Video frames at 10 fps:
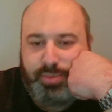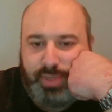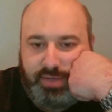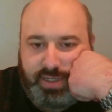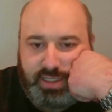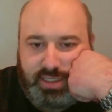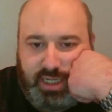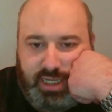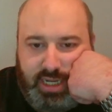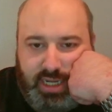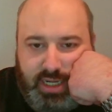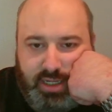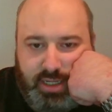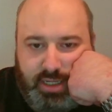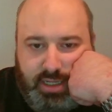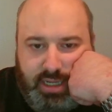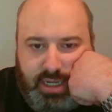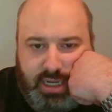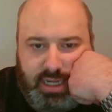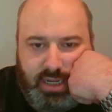and if I take here,
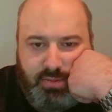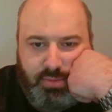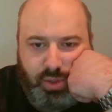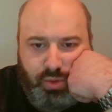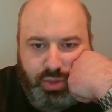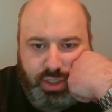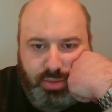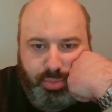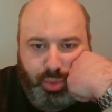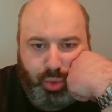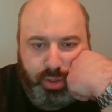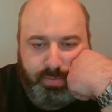I am losing a pawn.